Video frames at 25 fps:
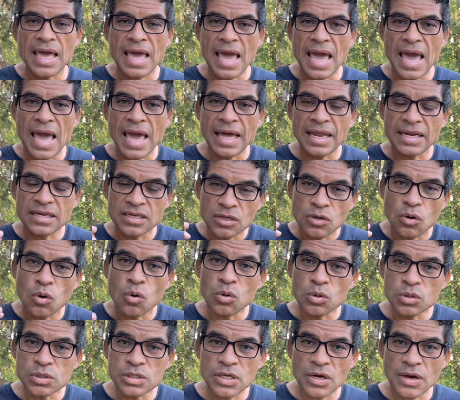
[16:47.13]
and
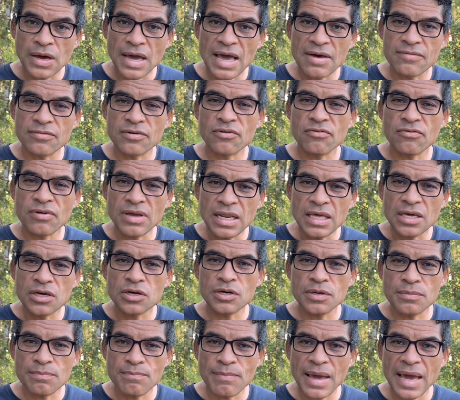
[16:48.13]
also have a really
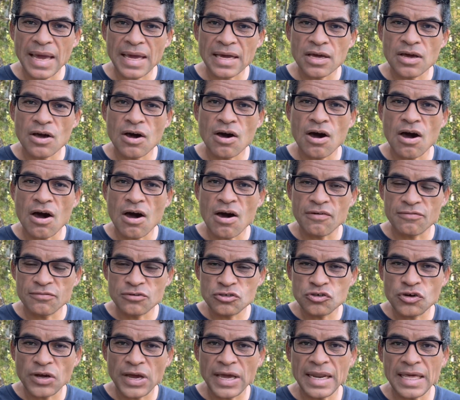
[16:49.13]
good bank of
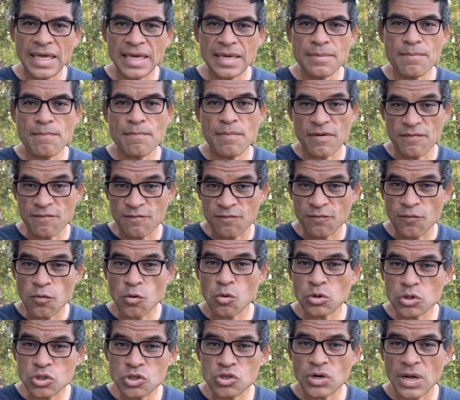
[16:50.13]
training
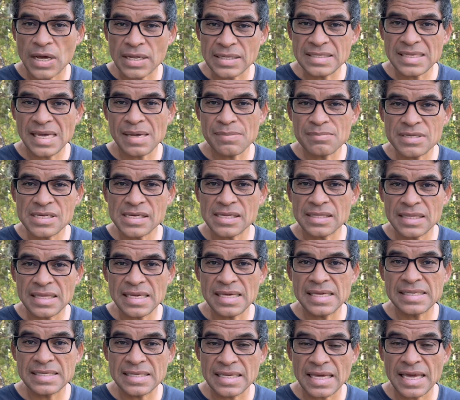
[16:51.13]
before attempting
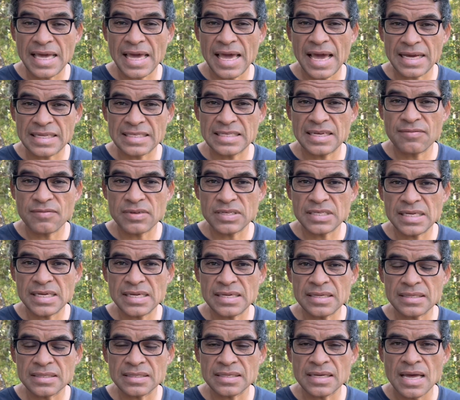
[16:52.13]
these
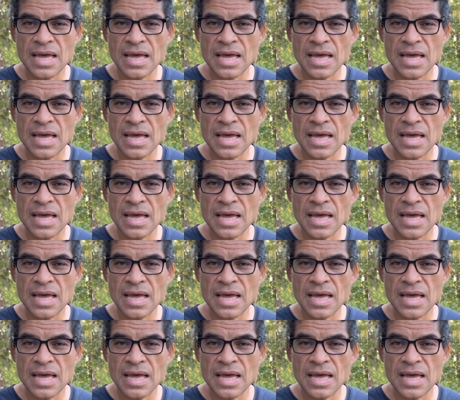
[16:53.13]
activities.